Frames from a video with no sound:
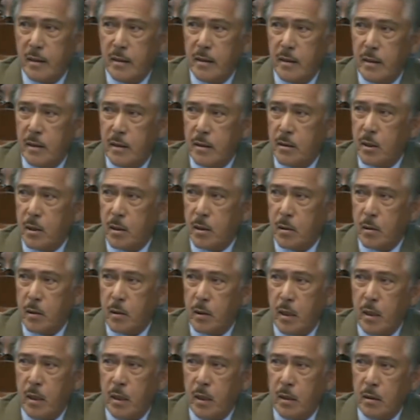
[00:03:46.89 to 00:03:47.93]
It's a
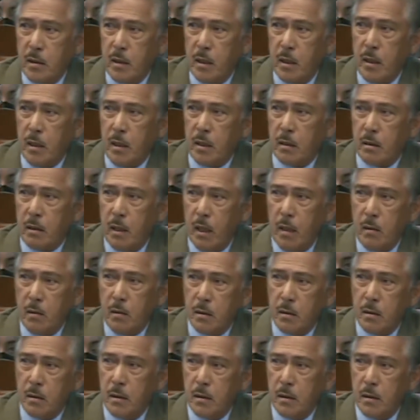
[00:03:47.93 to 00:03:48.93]
Korean hit now.